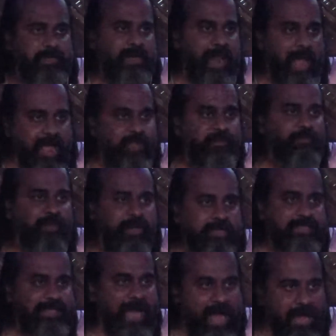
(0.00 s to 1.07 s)
Life
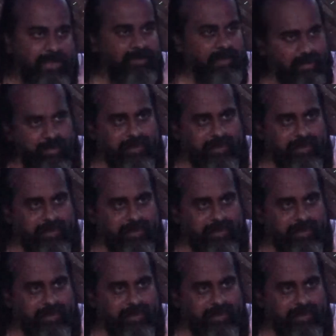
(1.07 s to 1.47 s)
is either